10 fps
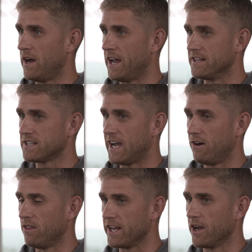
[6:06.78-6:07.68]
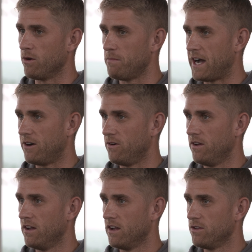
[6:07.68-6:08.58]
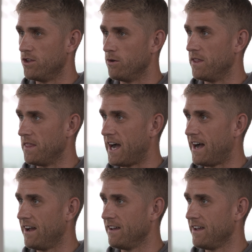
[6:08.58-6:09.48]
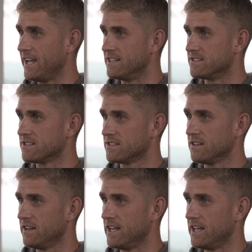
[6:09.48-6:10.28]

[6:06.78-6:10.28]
And it's how they go about doing that is